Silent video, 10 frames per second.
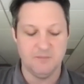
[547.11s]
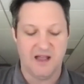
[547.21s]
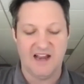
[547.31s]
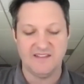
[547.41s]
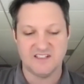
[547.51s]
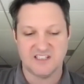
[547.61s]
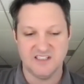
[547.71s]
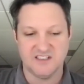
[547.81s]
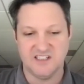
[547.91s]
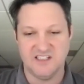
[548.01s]
behind the
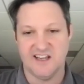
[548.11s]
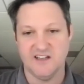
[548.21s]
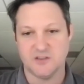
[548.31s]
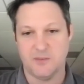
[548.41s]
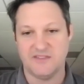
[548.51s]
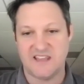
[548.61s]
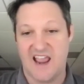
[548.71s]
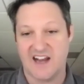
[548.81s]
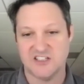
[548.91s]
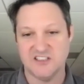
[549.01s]
scenes details about the
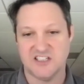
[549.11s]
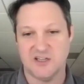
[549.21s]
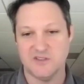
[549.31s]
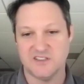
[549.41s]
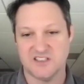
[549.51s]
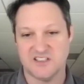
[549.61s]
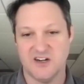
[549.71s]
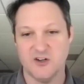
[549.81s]
action sequences here.